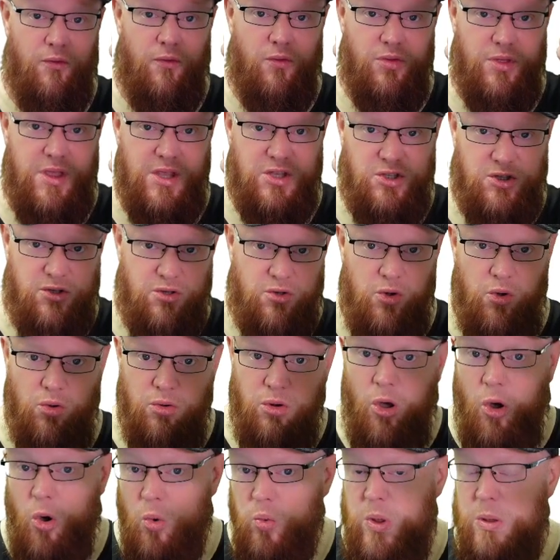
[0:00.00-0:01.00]
This new
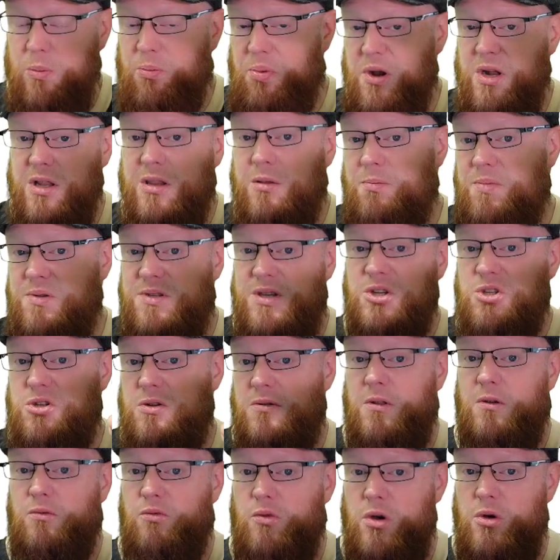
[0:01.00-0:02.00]
node we put at the position of
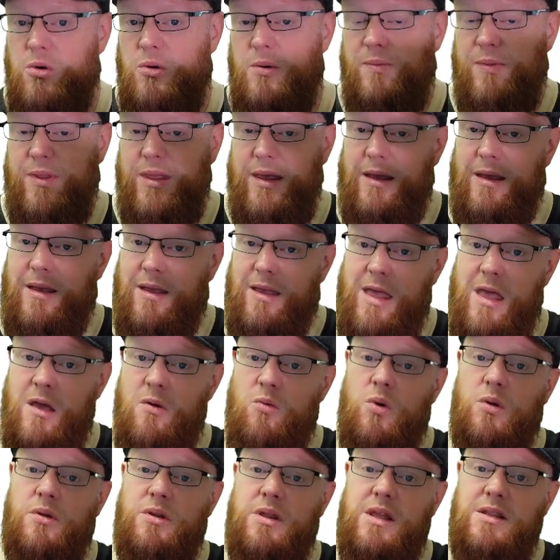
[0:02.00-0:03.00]
the root, it
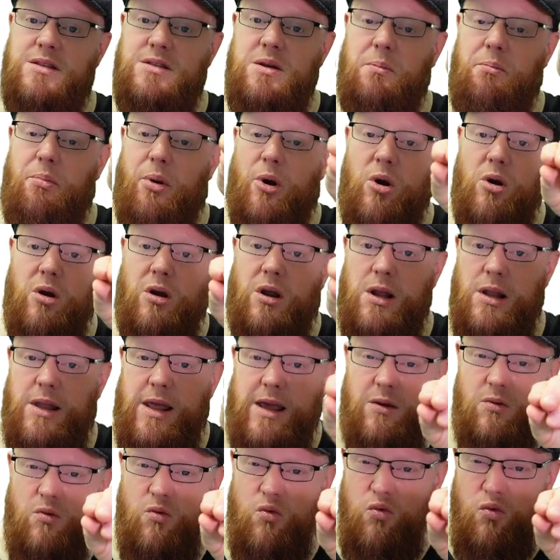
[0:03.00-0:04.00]
will need to
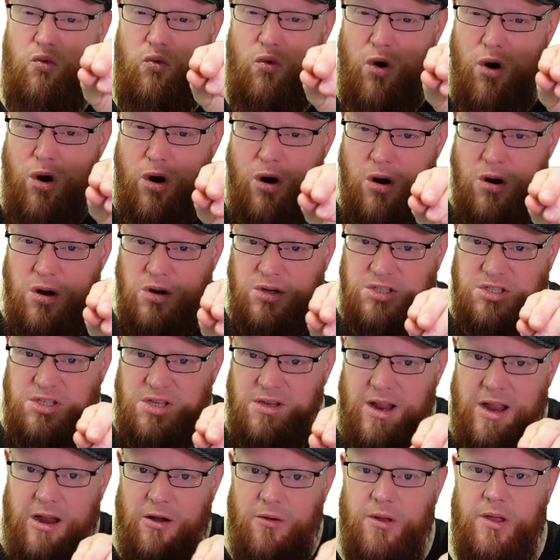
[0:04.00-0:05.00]
percolate, worst
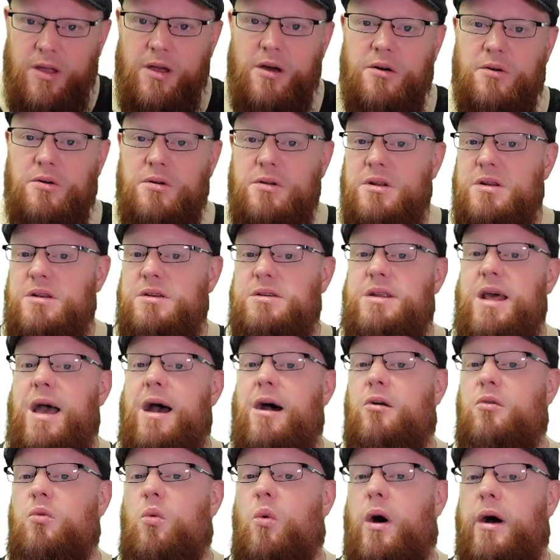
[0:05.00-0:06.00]
scenario,
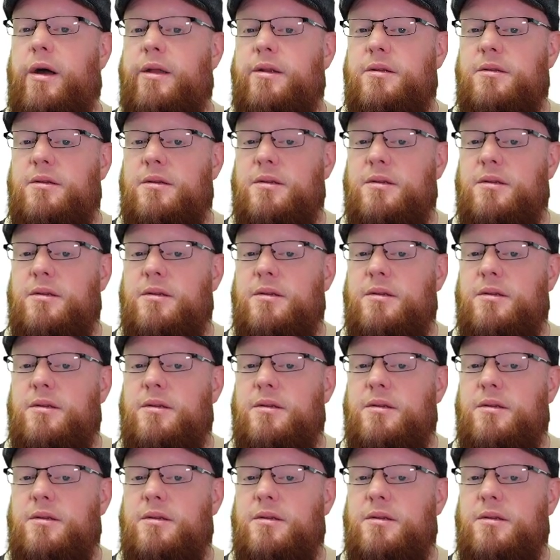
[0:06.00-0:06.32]
down what?